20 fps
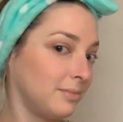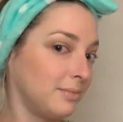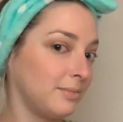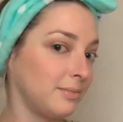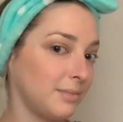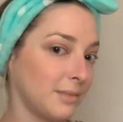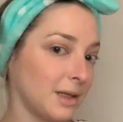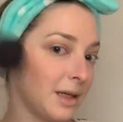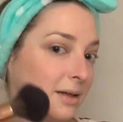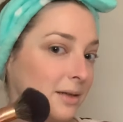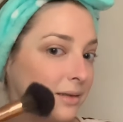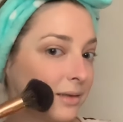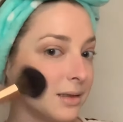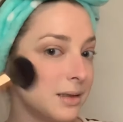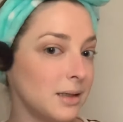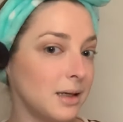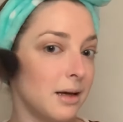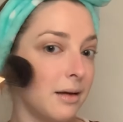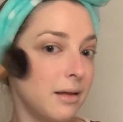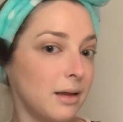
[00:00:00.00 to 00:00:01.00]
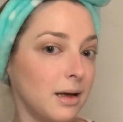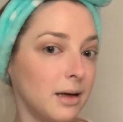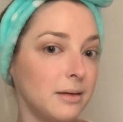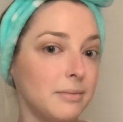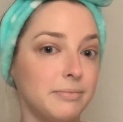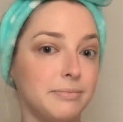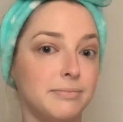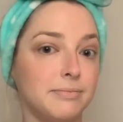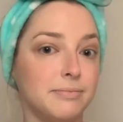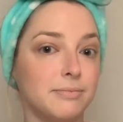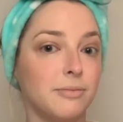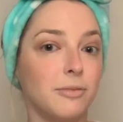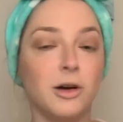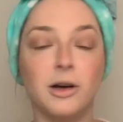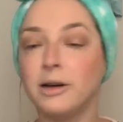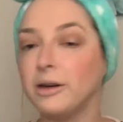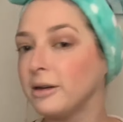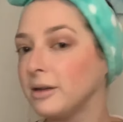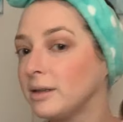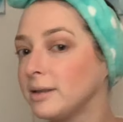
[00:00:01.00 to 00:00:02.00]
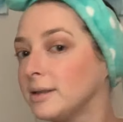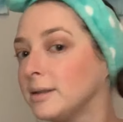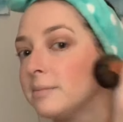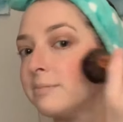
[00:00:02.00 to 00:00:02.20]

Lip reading: There, see how that works?